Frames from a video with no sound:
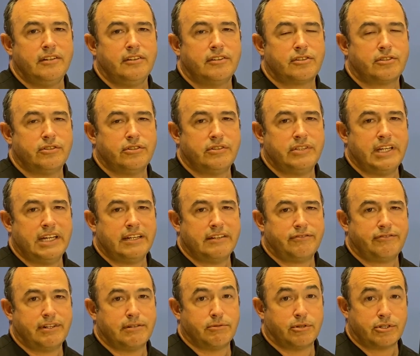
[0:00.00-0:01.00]
through that
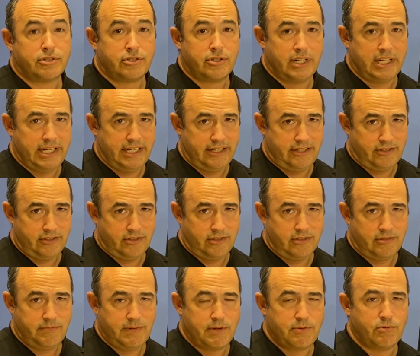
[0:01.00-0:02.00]
femoral triangle.
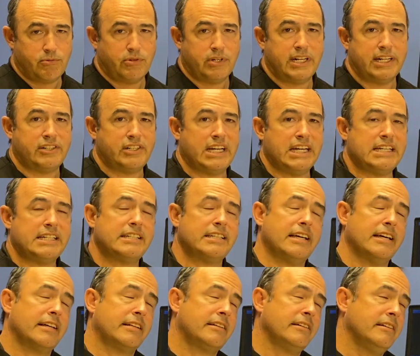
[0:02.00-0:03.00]
Maybe we'll
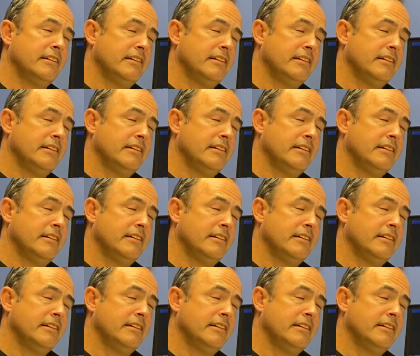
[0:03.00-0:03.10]
hydrodissect,